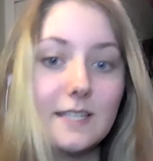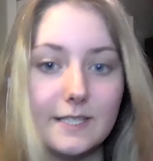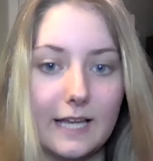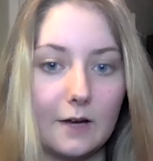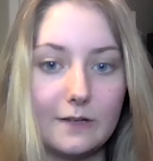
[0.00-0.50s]
this
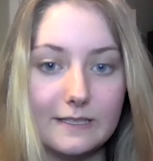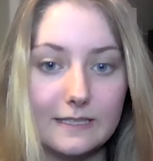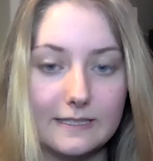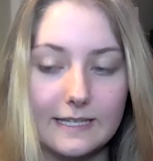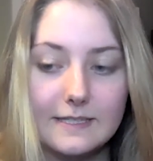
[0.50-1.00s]
account doesn't
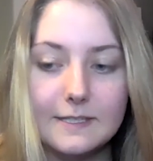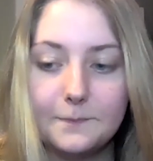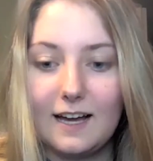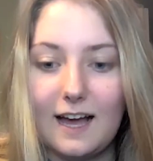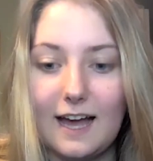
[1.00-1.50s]
exist.
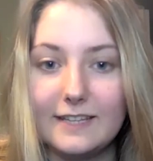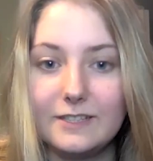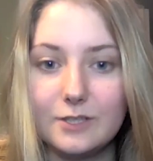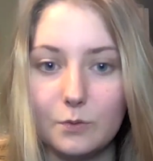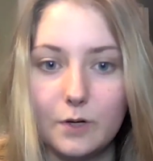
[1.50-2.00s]
I
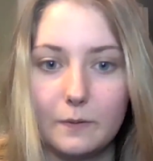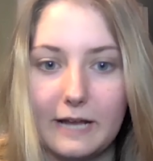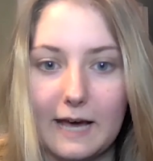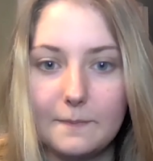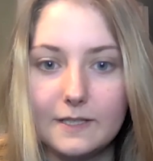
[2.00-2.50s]
don't know what
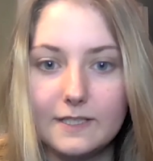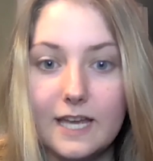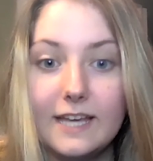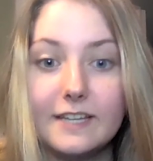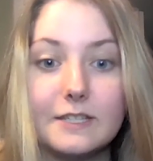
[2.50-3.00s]
happened.
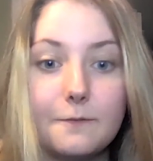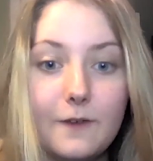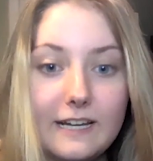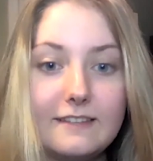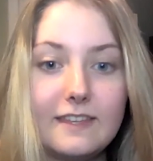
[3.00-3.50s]
Because the
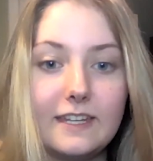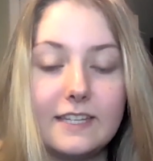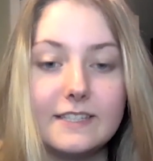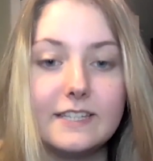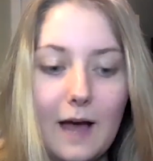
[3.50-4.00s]
funny thing
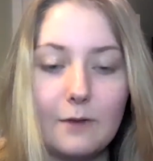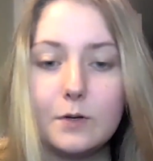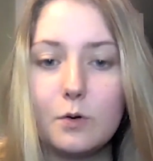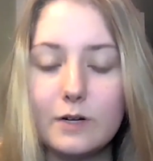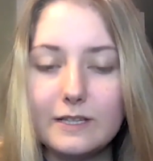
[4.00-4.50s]
is, I
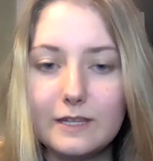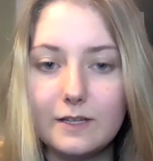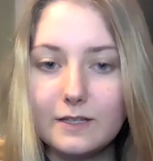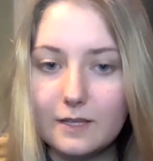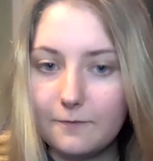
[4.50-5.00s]
recorded
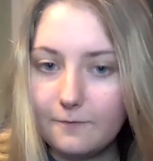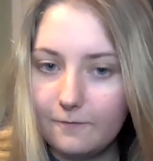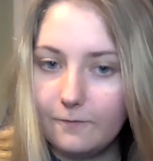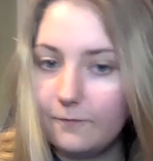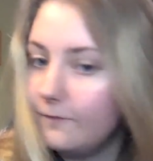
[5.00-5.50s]
the
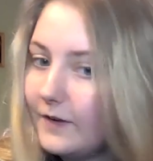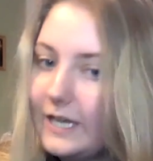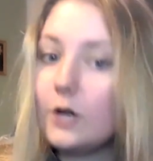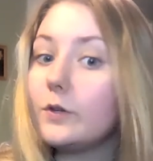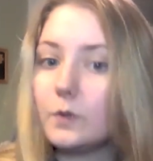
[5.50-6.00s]

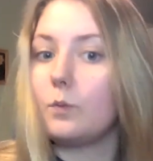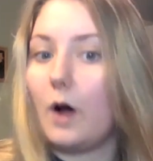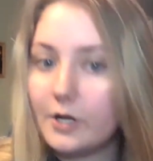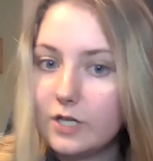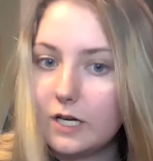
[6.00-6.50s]
video you were
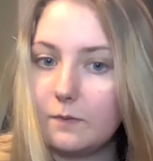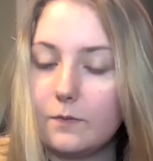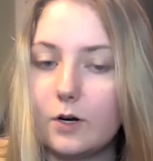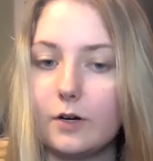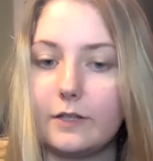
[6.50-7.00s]
watching
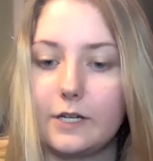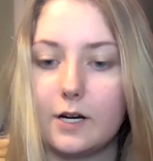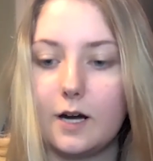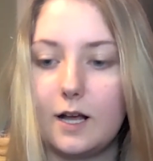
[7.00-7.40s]
earlier